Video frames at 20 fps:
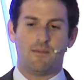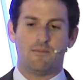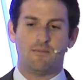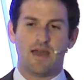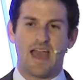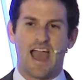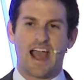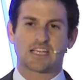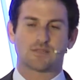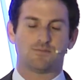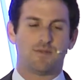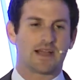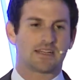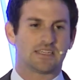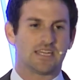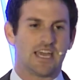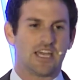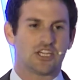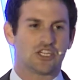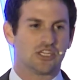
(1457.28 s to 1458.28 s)

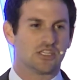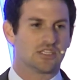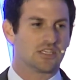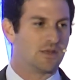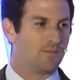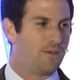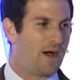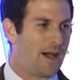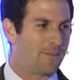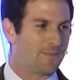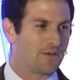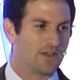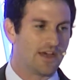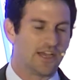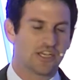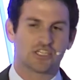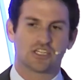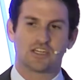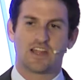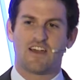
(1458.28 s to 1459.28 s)
expectations of the
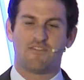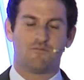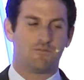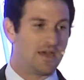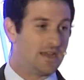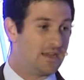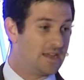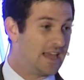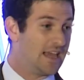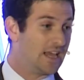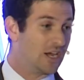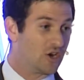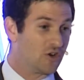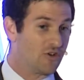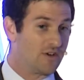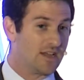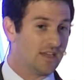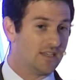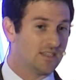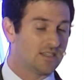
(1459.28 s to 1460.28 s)
population have been
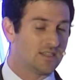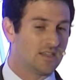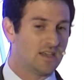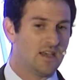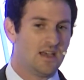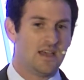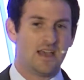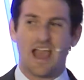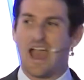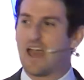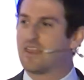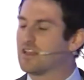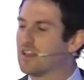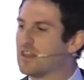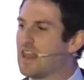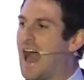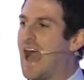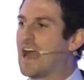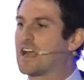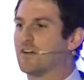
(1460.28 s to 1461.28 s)
increased, and the
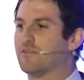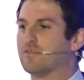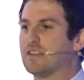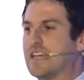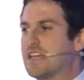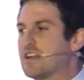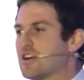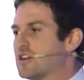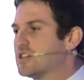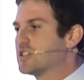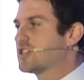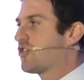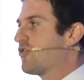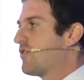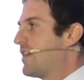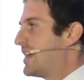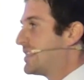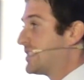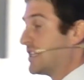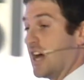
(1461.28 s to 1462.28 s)
lack of leaders
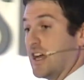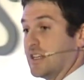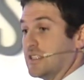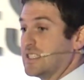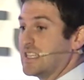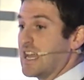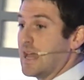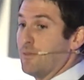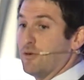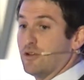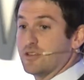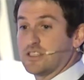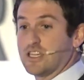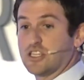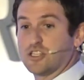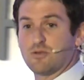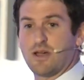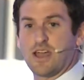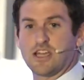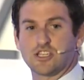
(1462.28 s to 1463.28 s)
creates an unstable
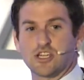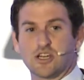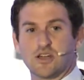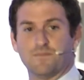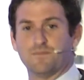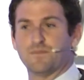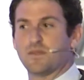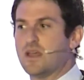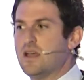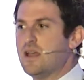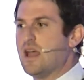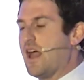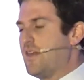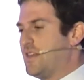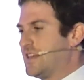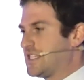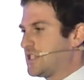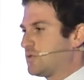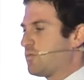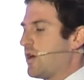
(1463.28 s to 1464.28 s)
situation. And
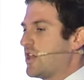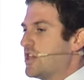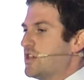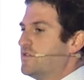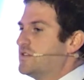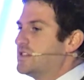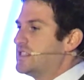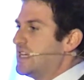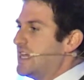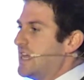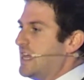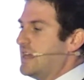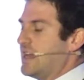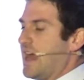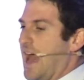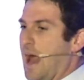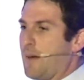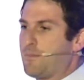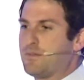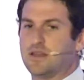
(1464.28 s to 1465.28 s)
this is what you've seen
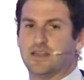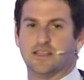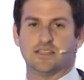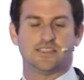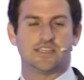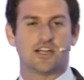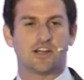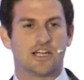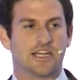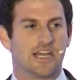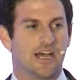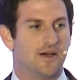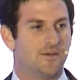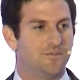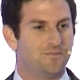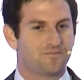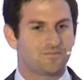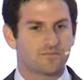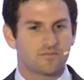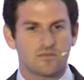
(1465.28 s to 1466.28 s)
happen in Syria.
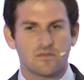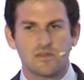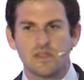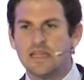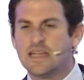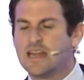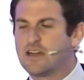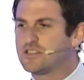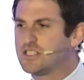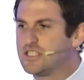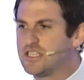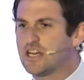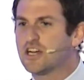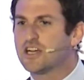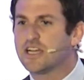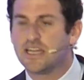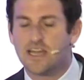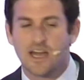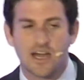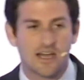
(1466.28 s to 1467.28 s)
Now,
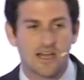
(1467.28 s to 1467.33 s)
Syria